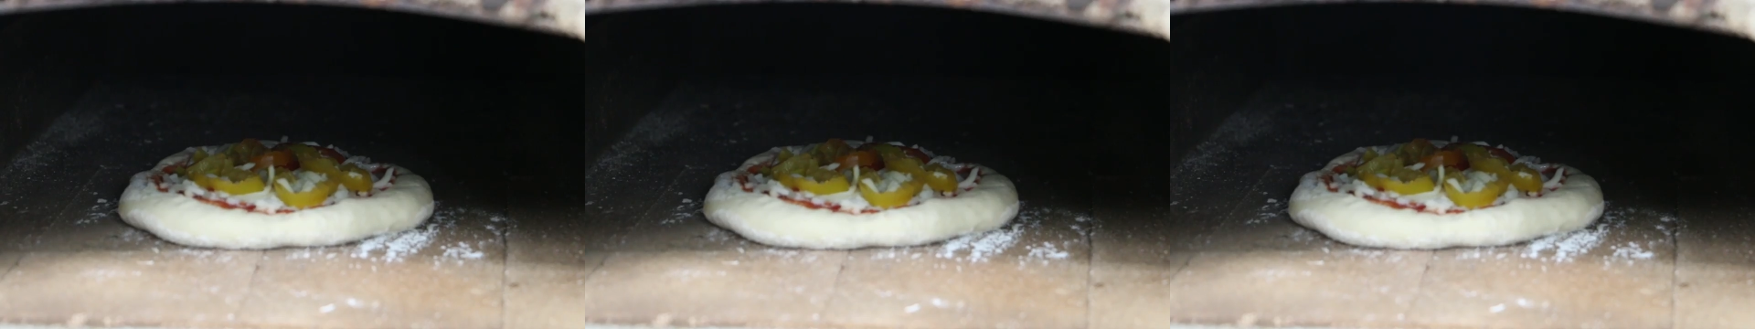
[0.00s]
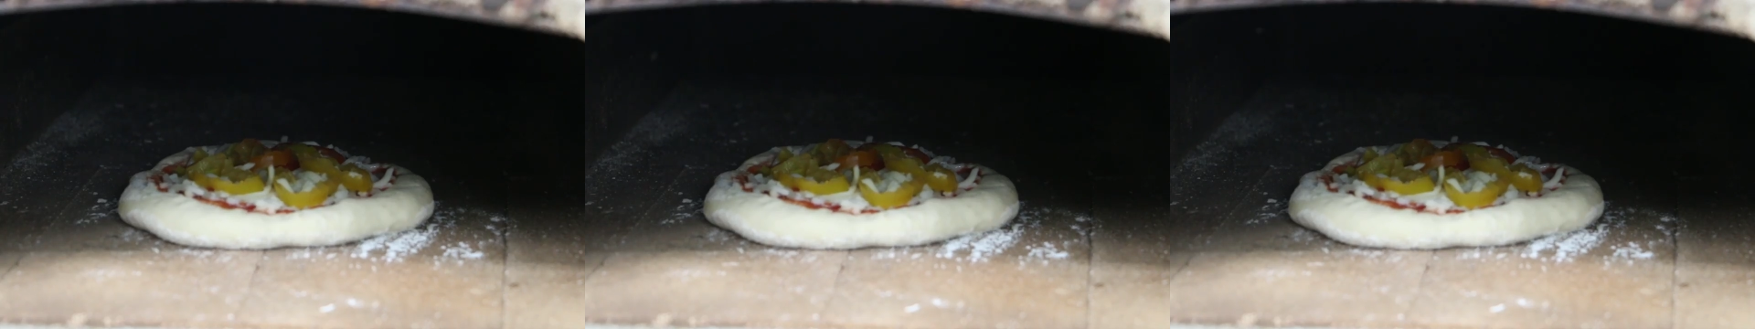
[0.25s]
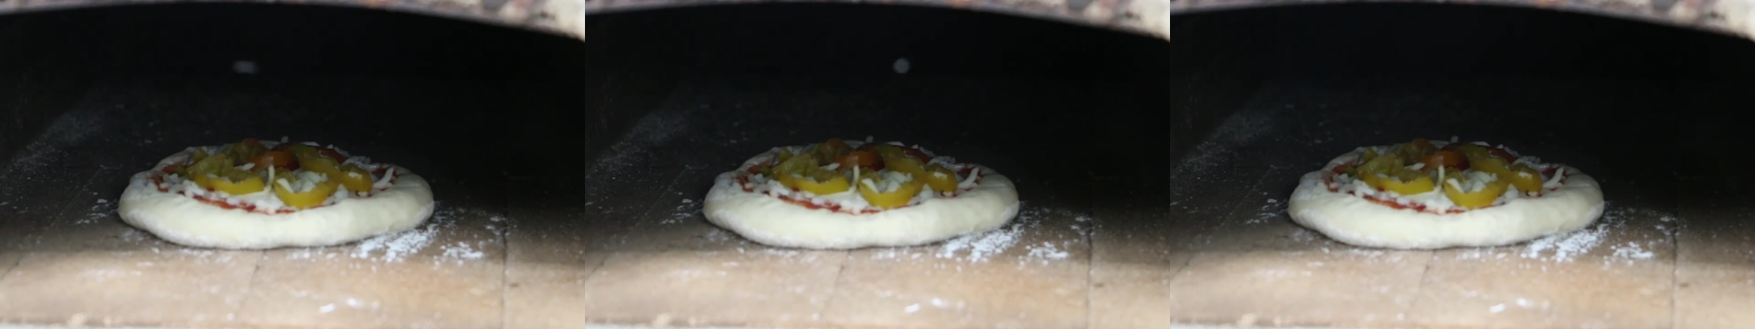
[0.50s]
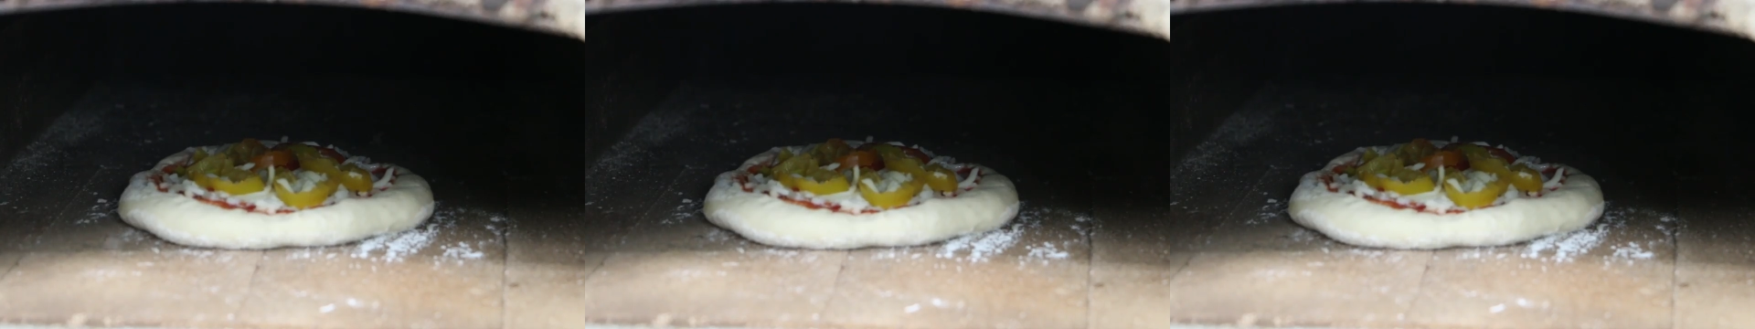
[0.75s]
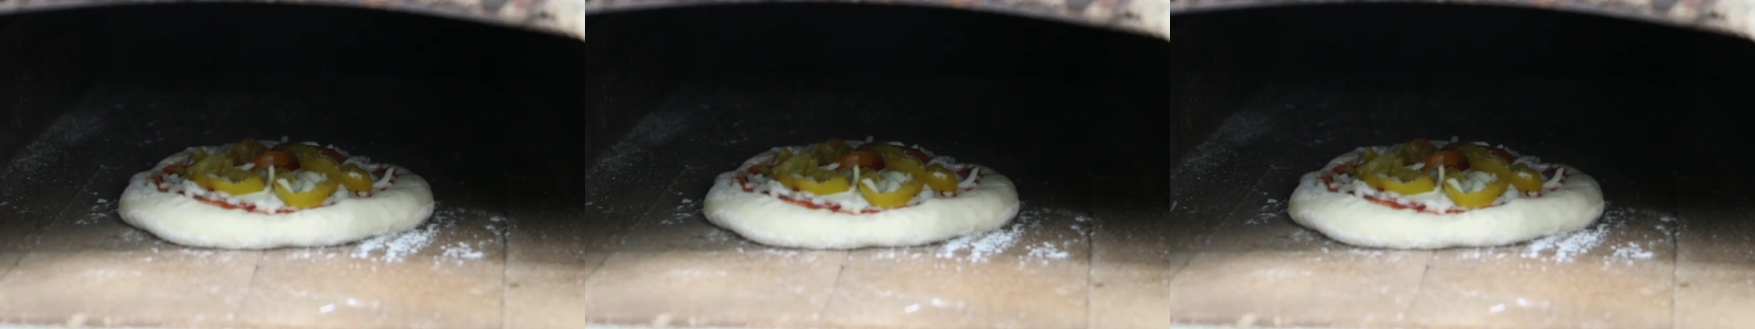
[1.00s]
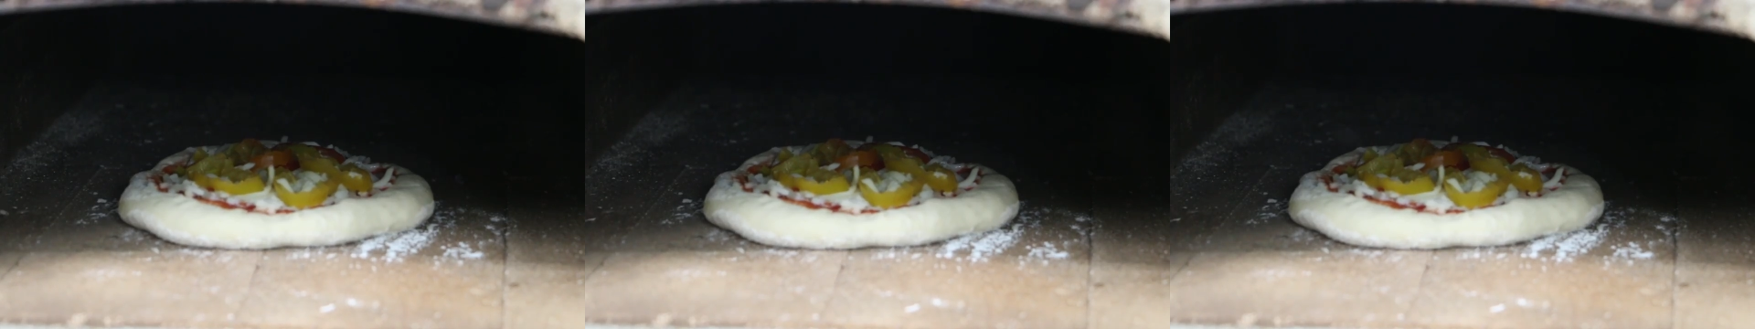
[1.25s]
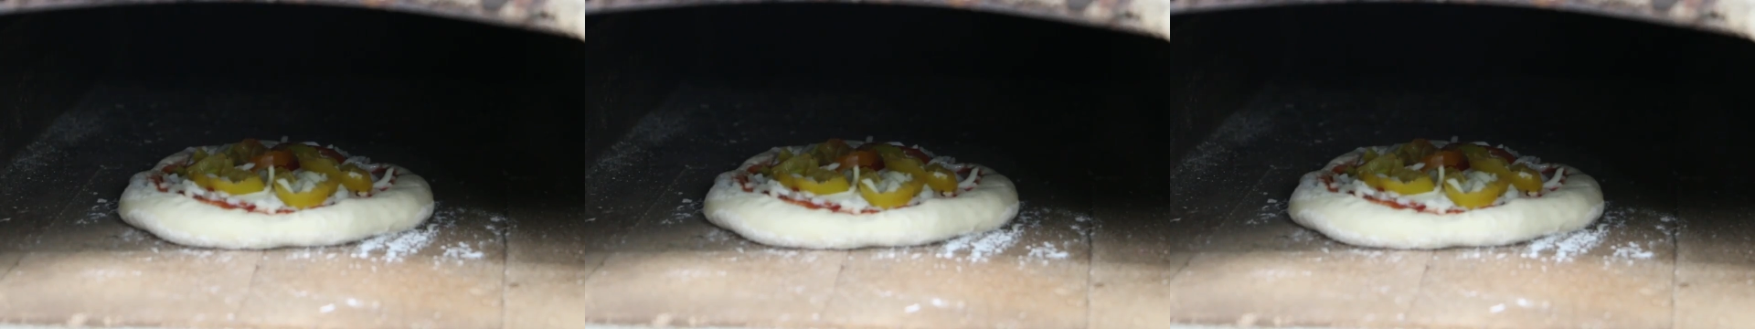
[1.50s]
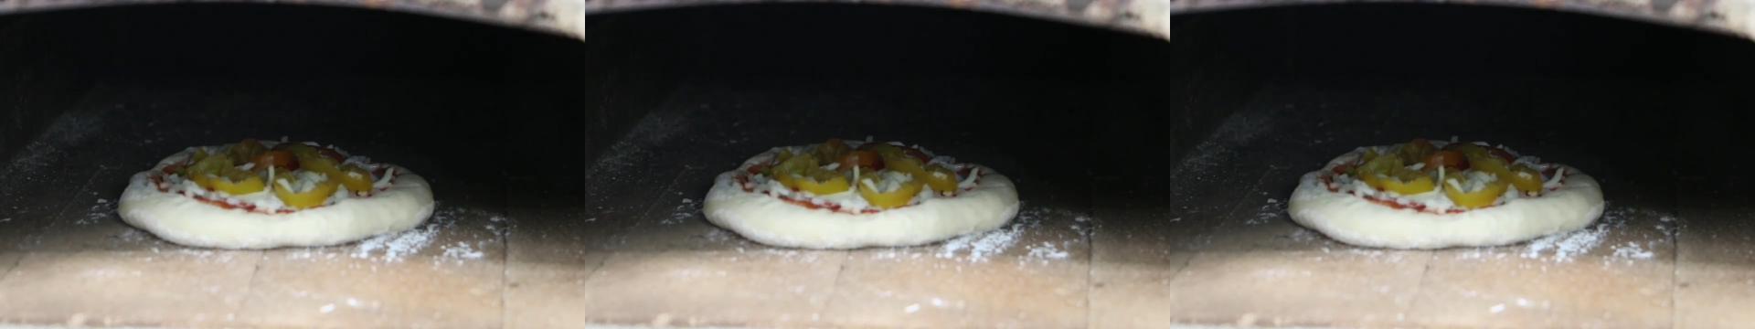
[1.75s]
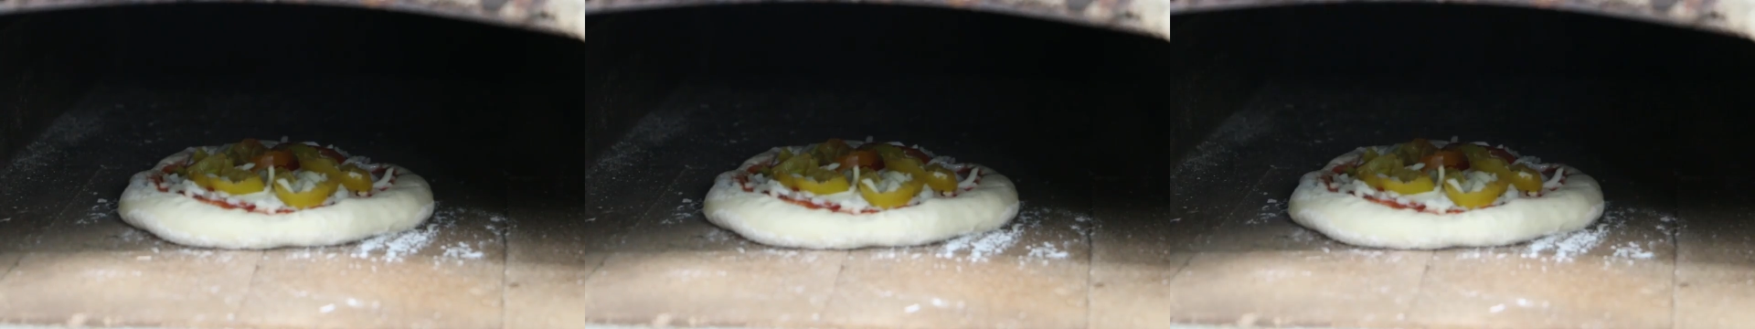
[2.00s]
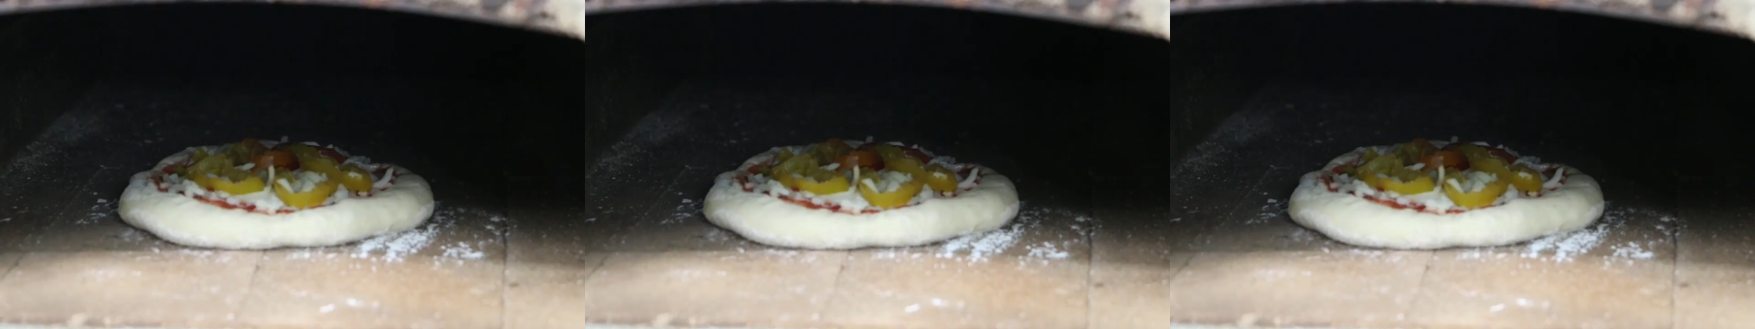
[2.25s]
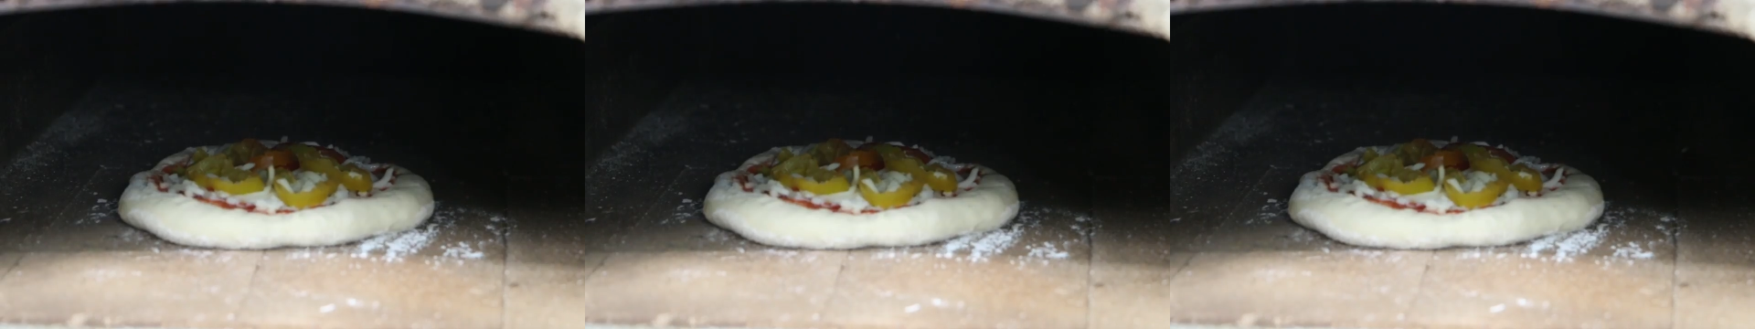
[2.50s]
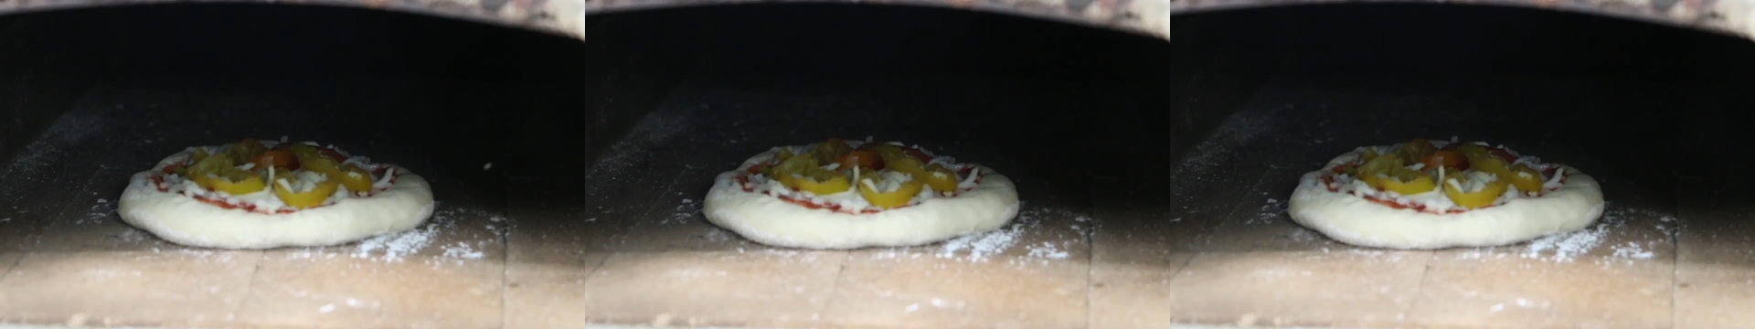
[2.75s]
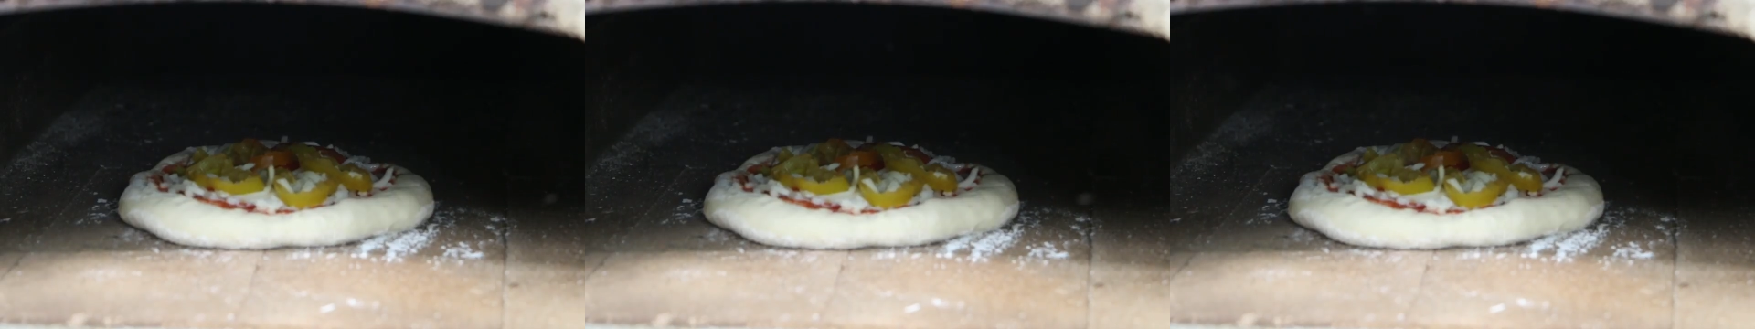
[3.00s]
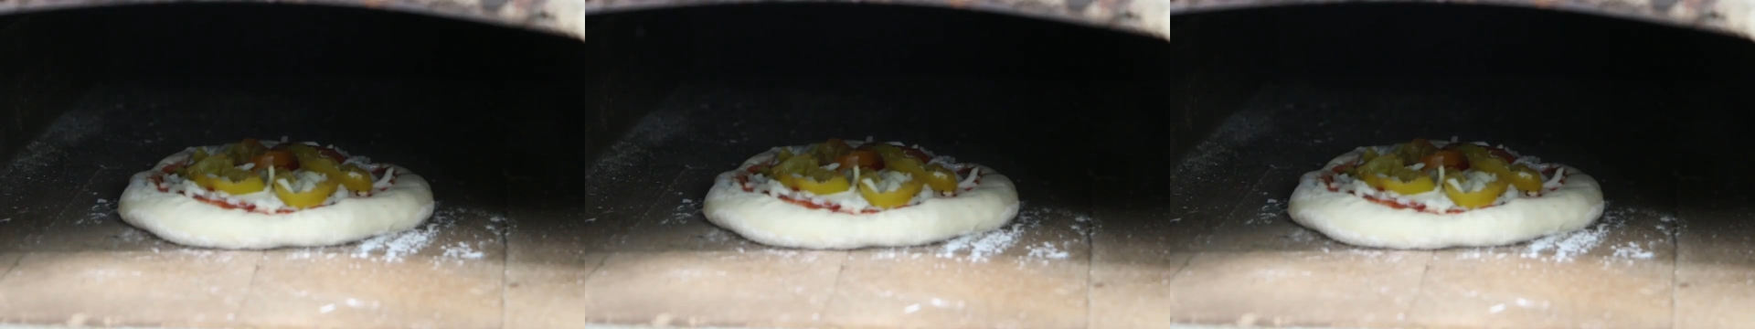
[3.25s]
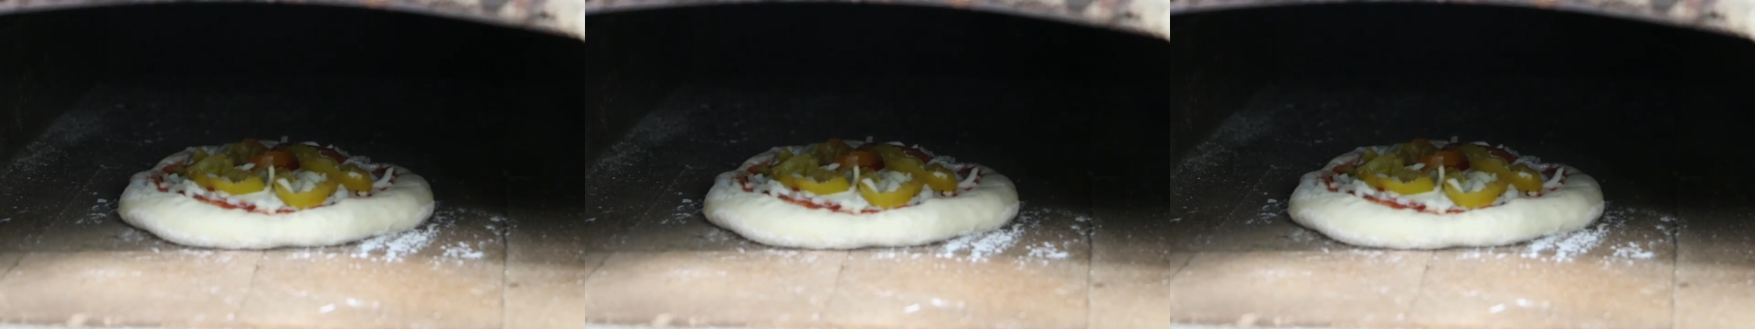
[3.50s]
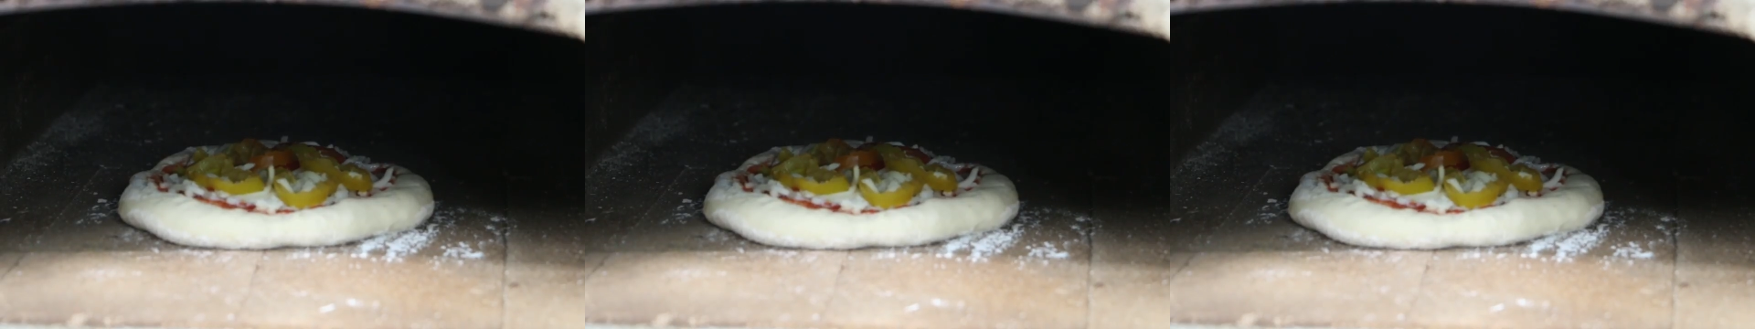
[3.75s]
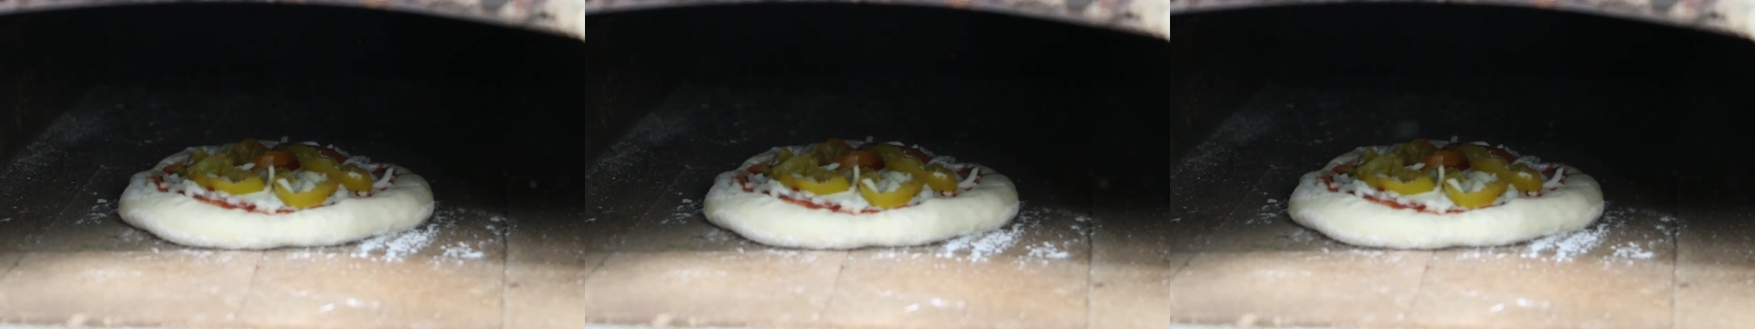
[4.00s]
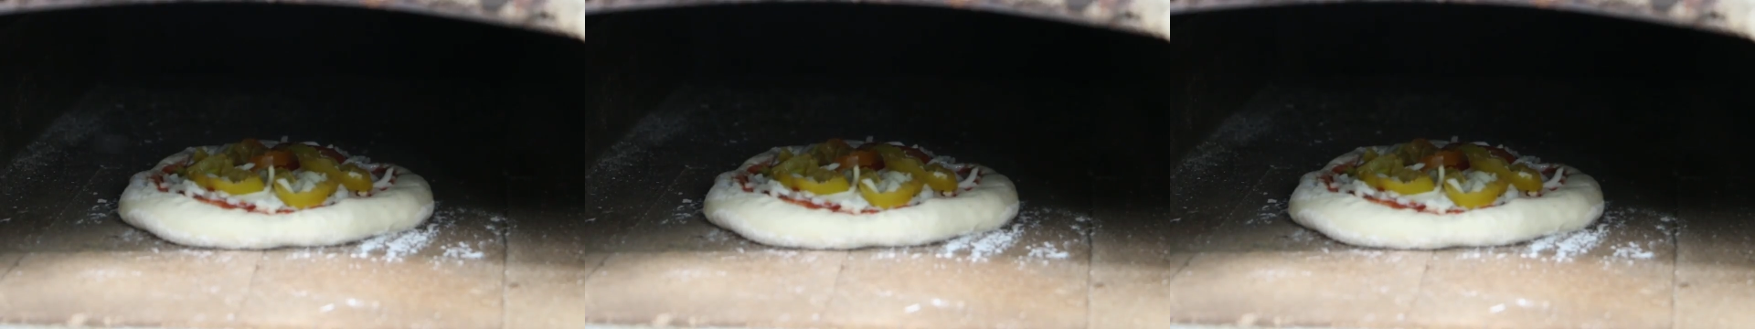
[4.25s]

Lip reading: (no speaker visible)